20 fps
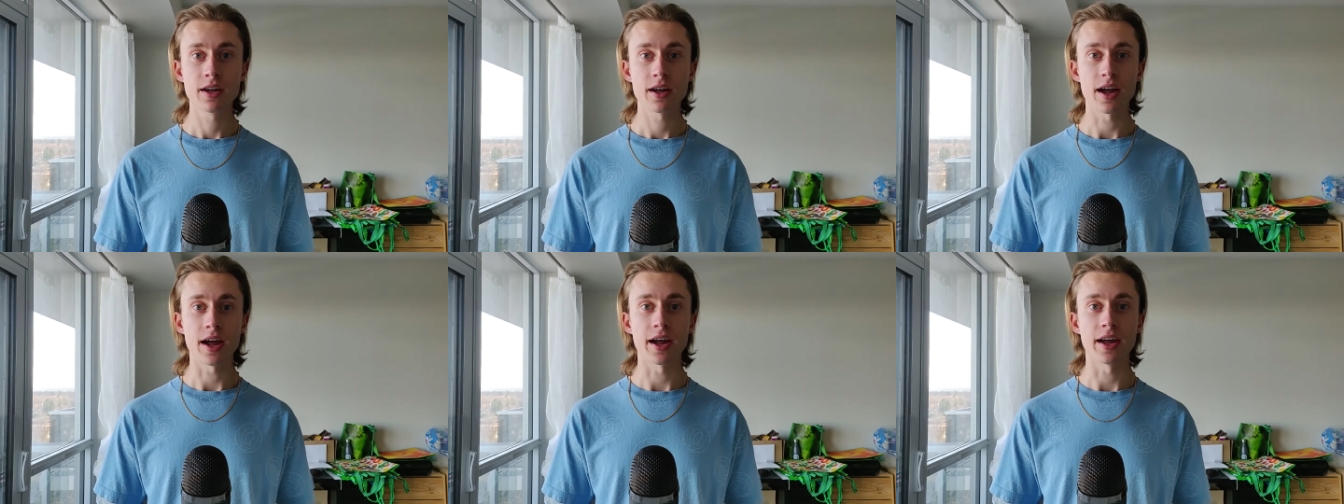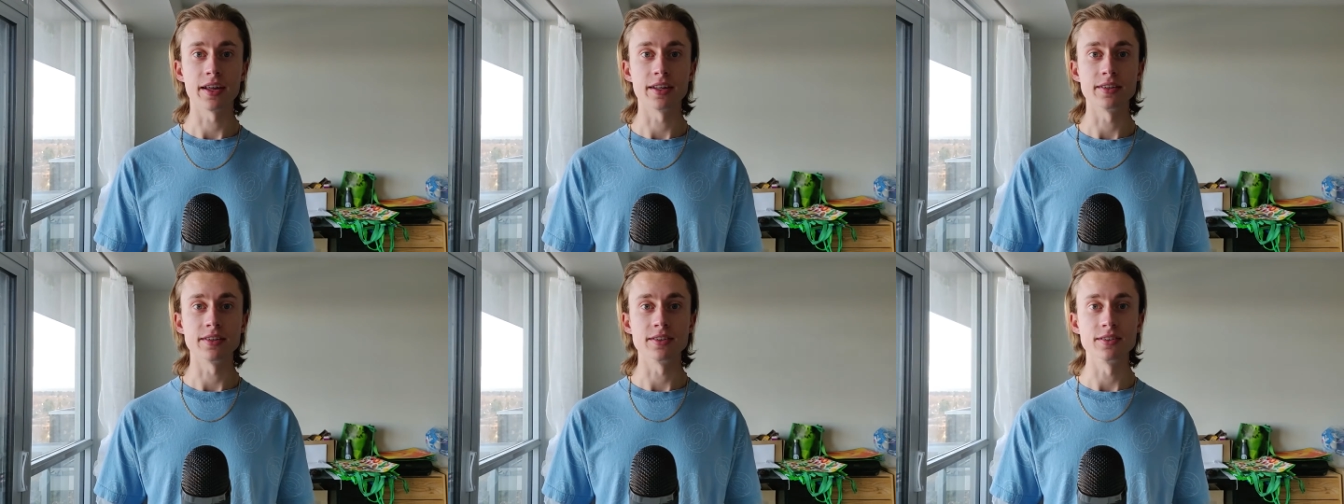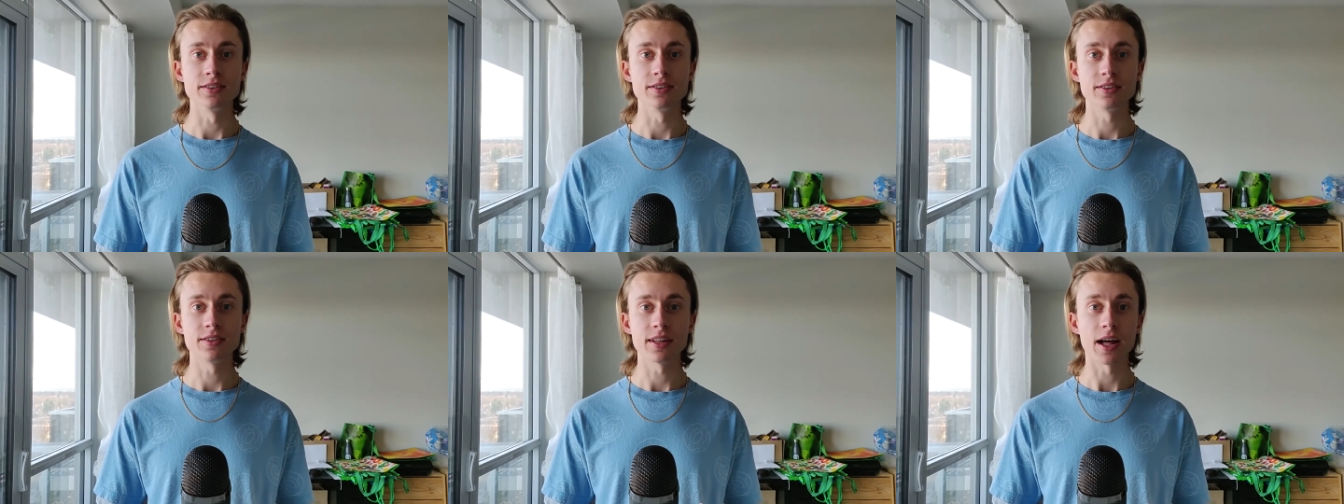
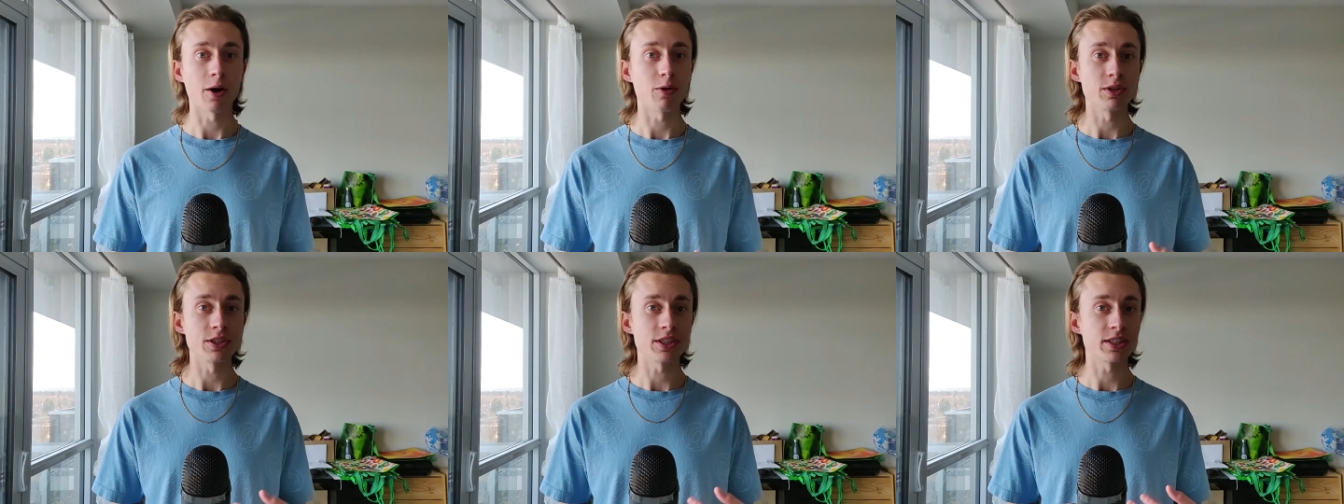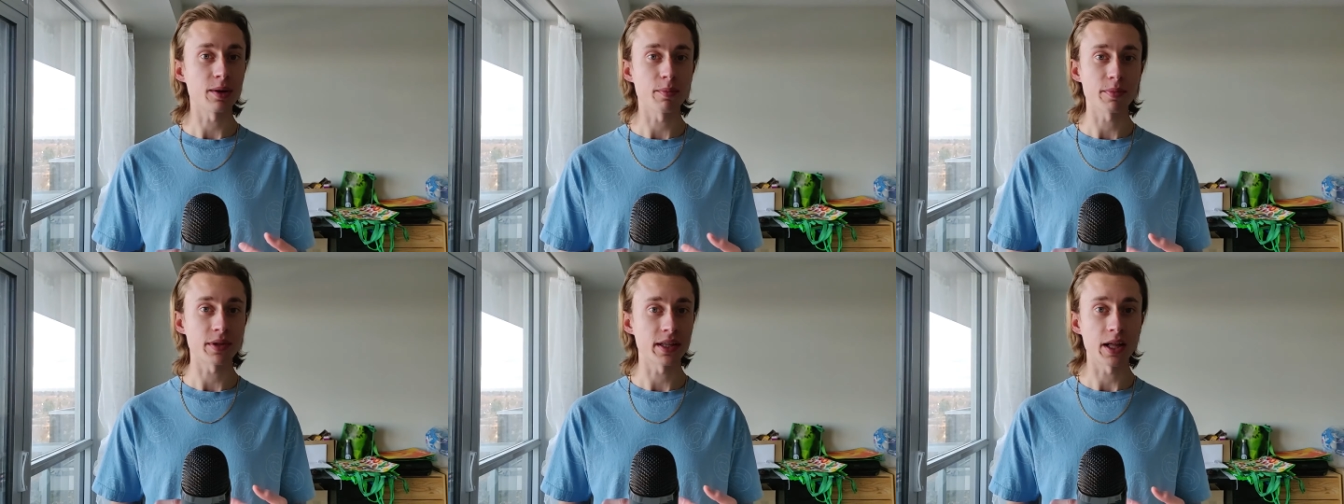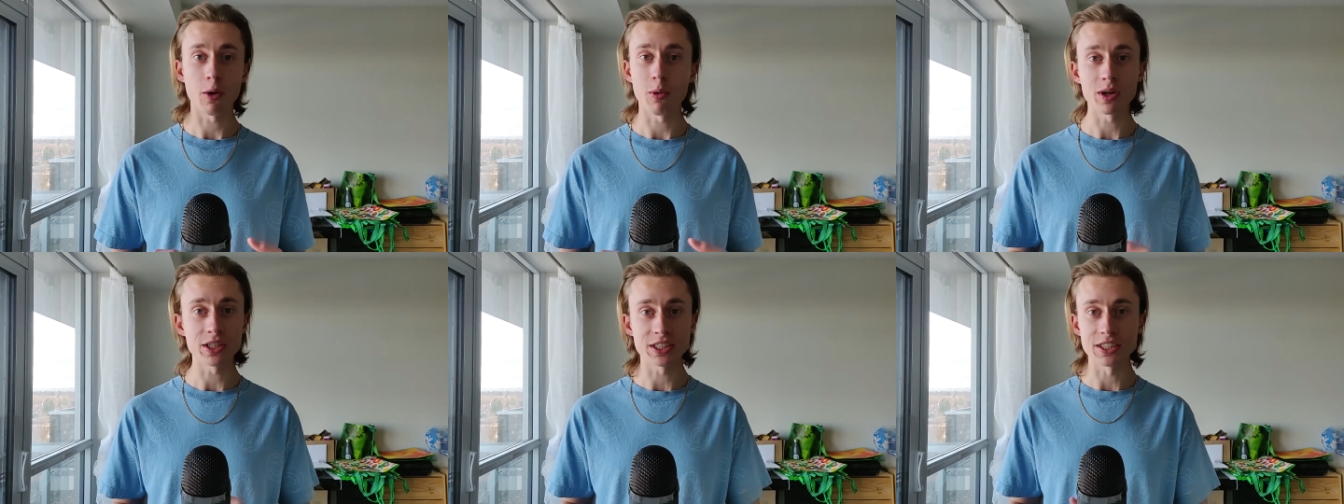And that was something
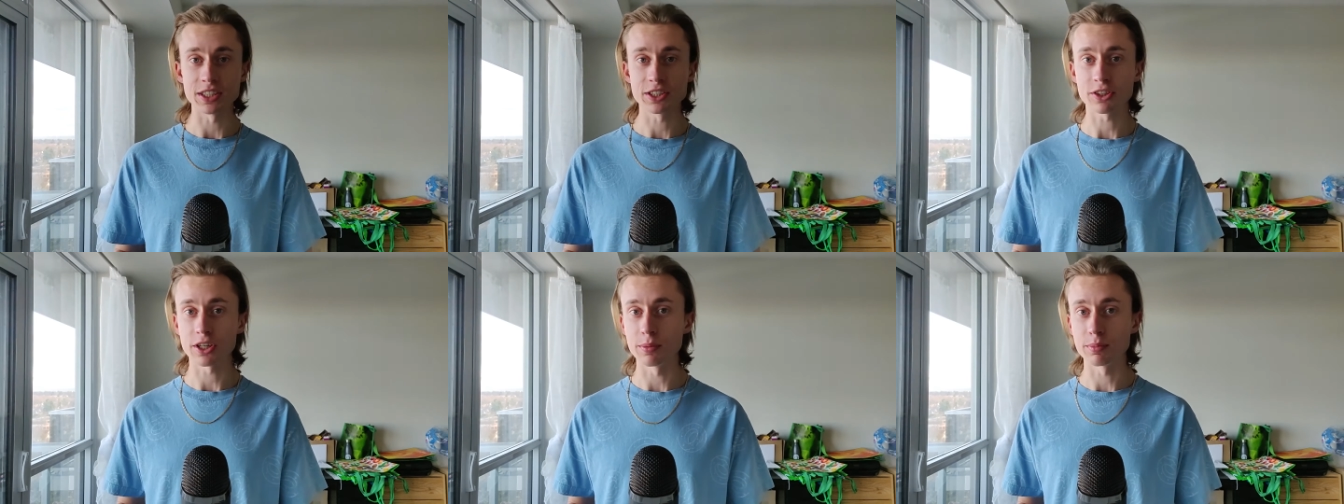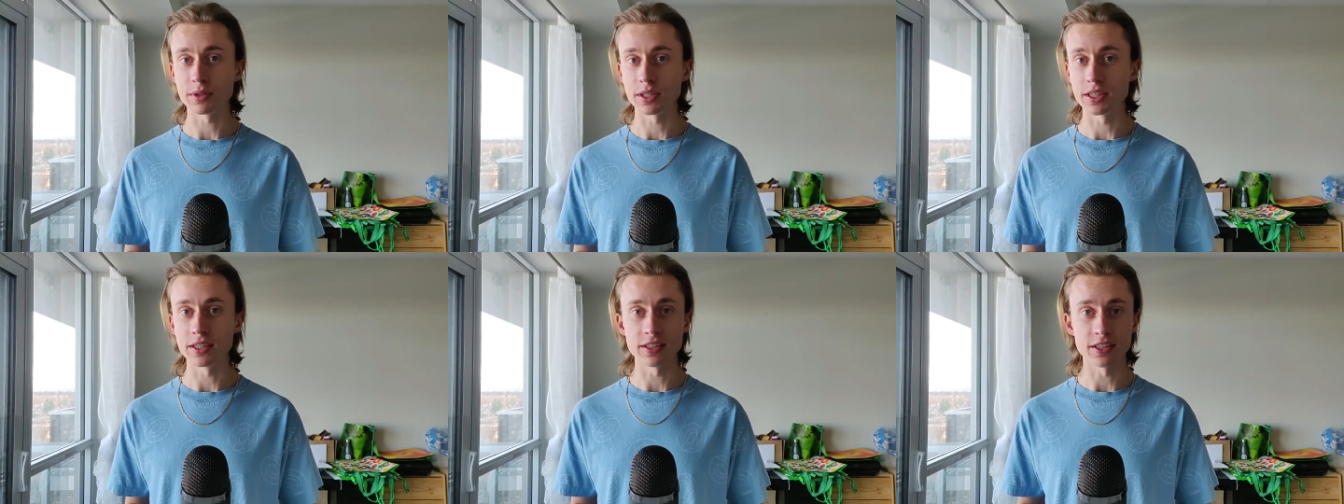that wasn't scripted.